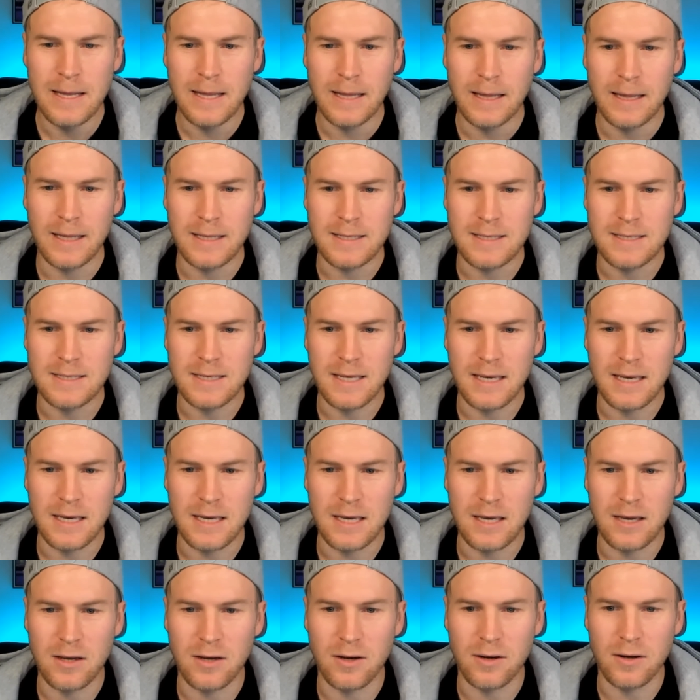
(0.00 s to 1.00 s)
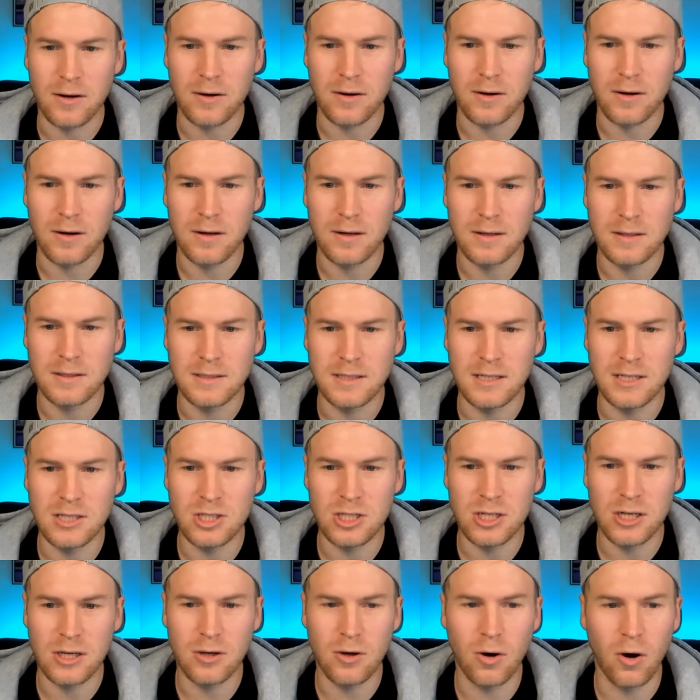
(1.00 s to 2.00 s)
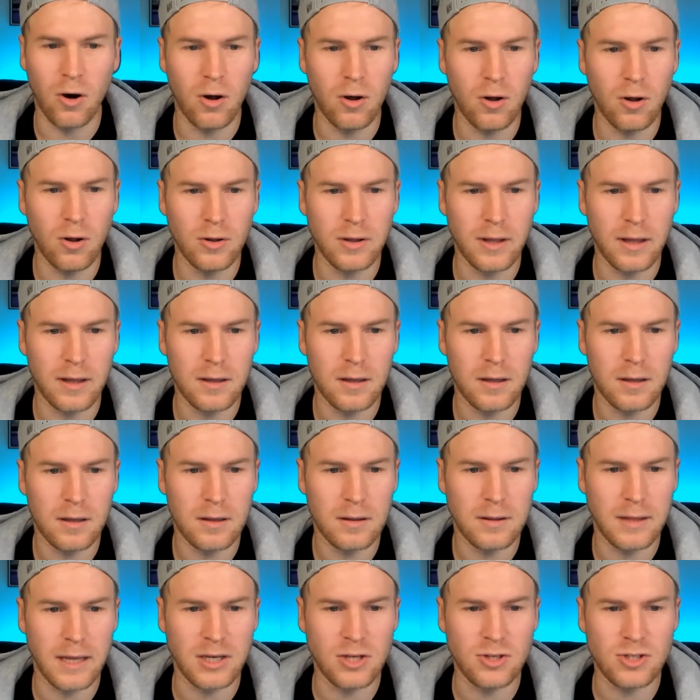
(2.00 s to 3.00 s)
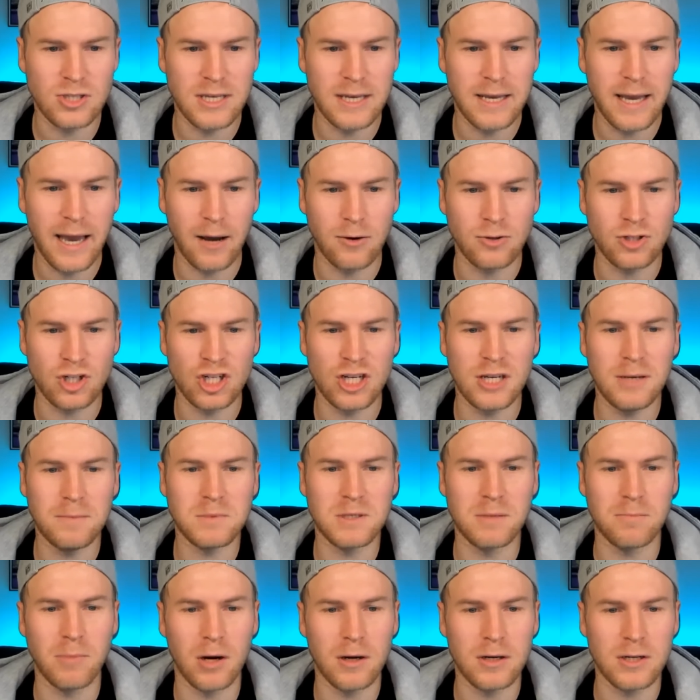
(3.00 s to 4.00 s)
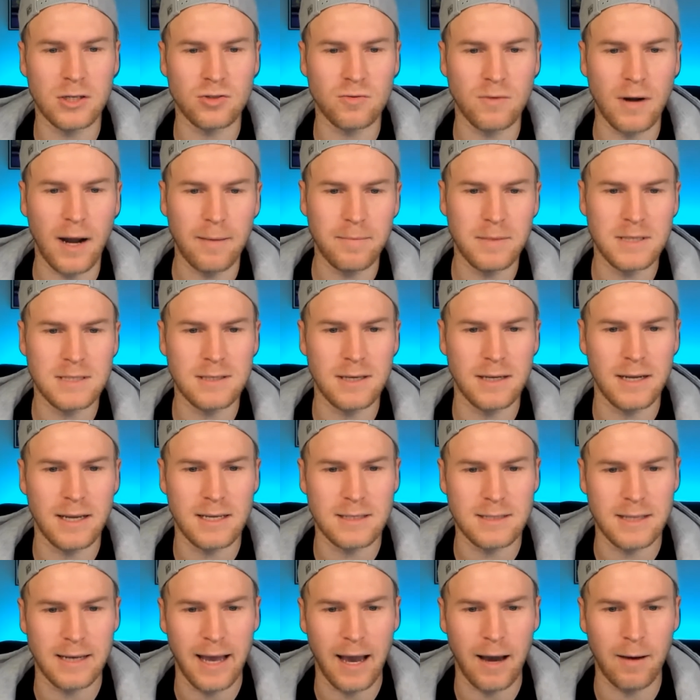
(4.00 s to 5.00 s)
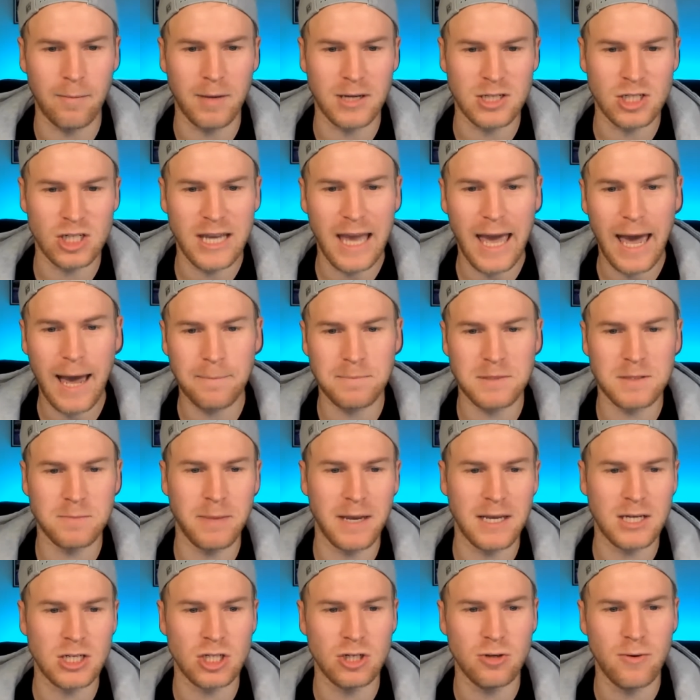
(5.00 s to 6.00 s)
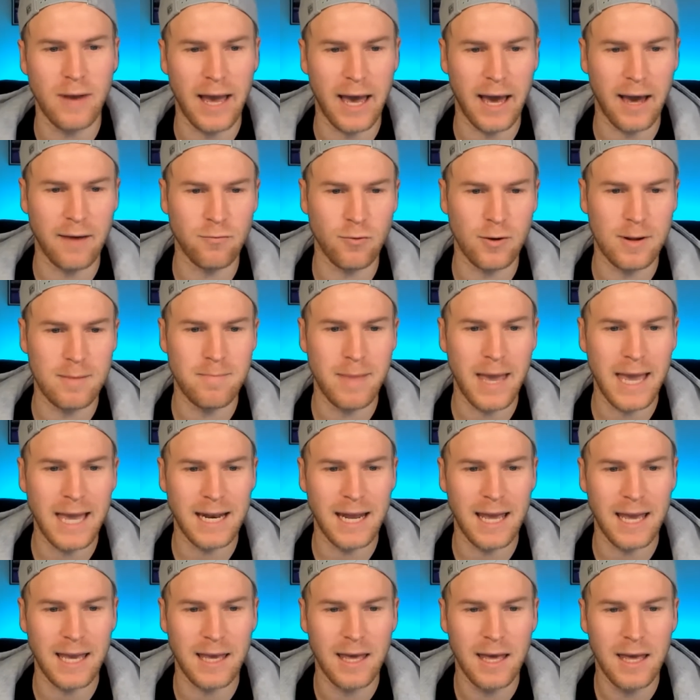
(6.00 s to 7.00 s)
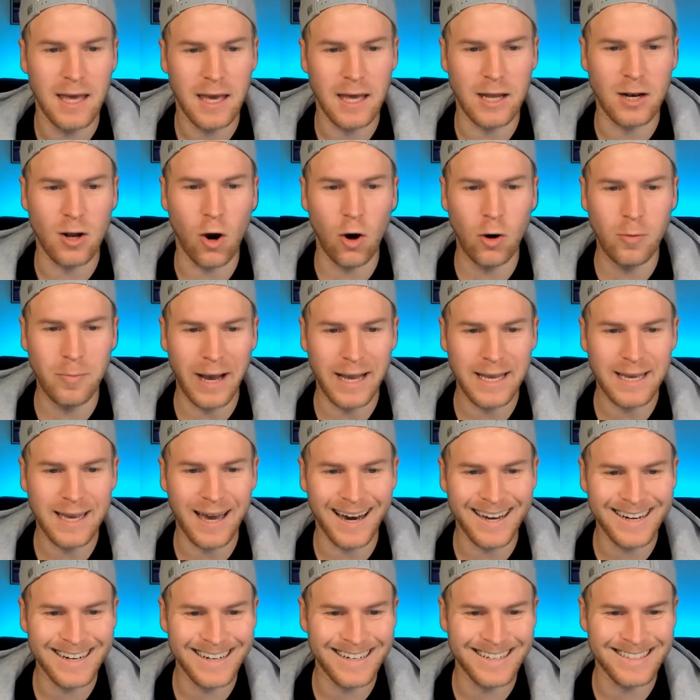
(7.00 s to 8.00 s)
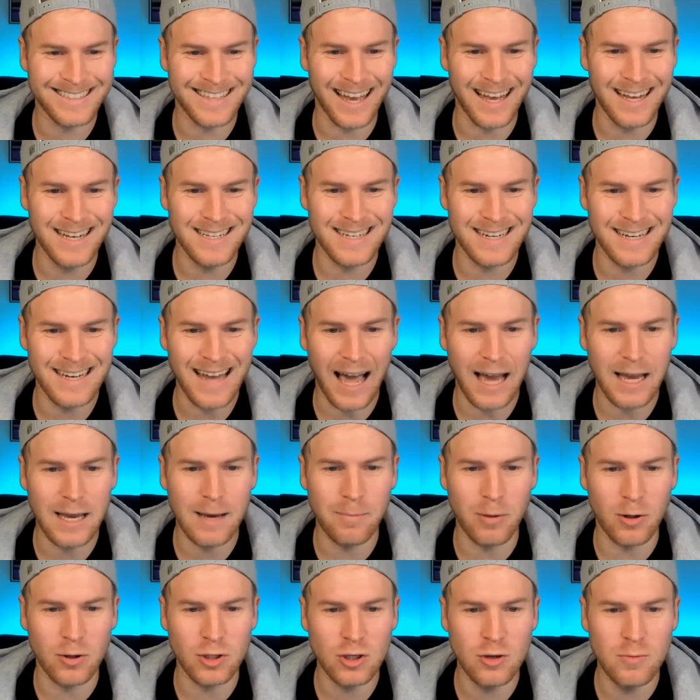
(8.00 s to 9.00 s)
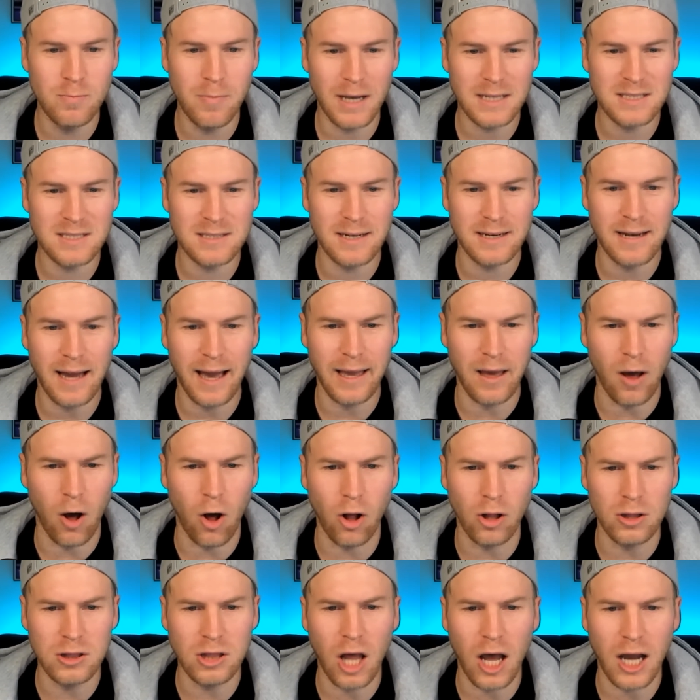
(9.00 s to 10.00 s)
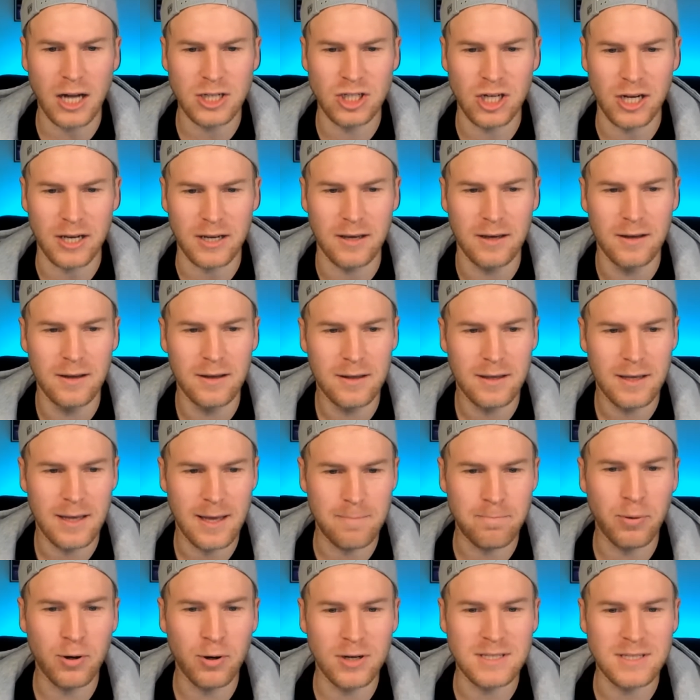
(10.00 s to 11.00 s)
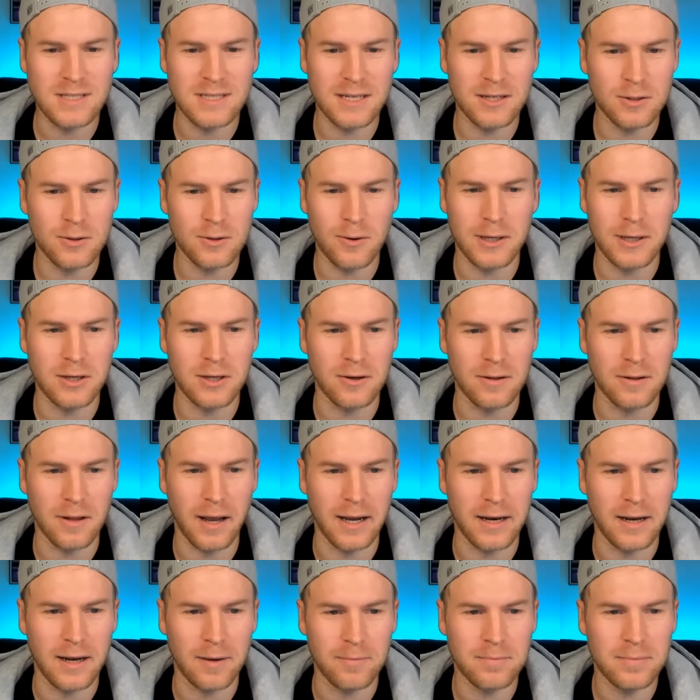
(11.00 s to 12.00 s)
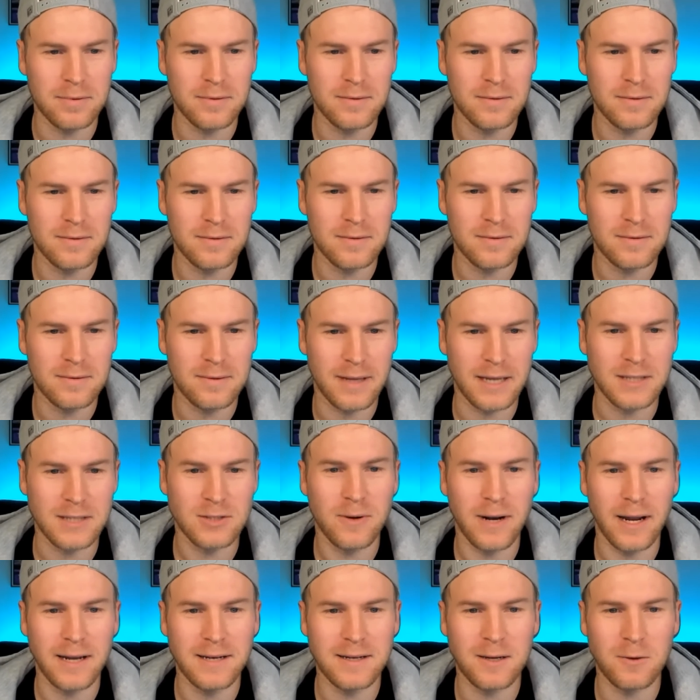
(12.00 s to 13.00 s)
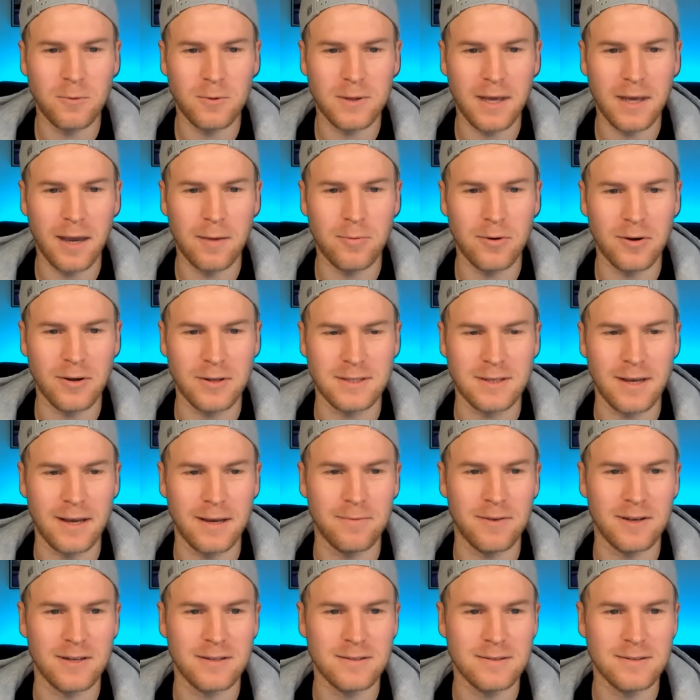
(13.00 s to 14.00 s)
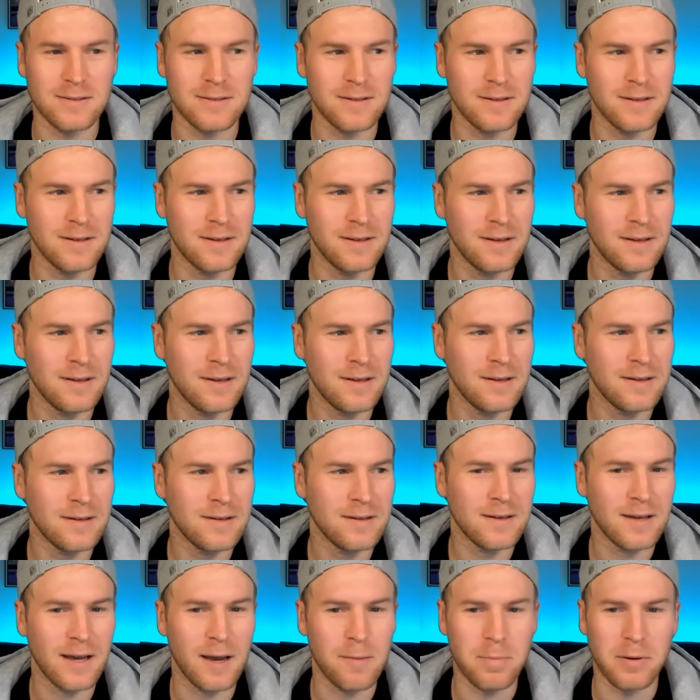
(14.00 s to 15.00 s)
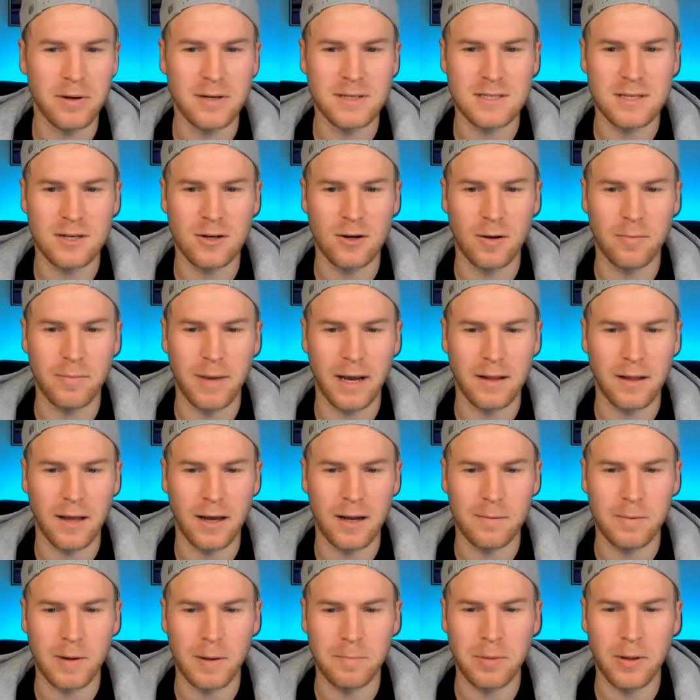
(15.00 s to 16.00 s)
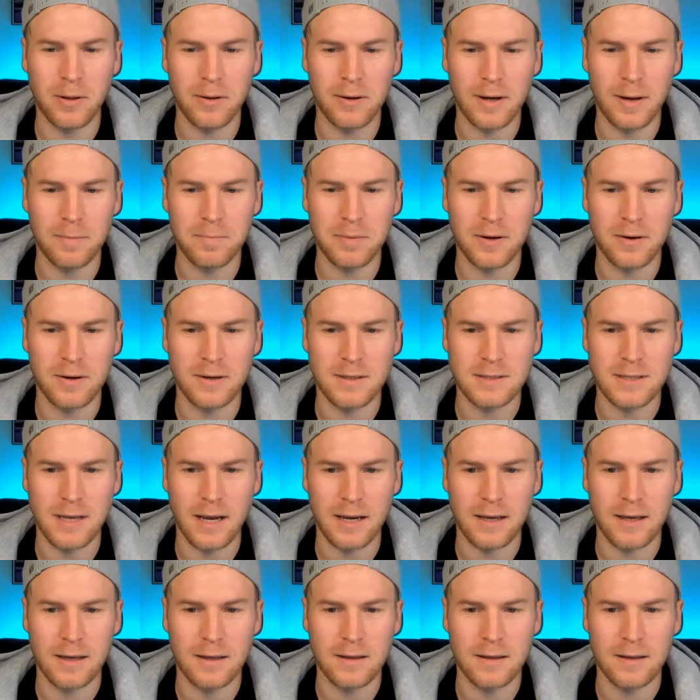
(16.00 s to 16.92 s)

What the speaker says: Let's see here. DG Gold. Then you see how cheap DeMarcus Robinson is and how much cap space you have remaining. And oh my God, it is undeniable. You must deny all logic and put a 0 in your lineup. That's what I did with Gabriel Davis. I put a 0 in my lineup. I'll pull it up here in a second.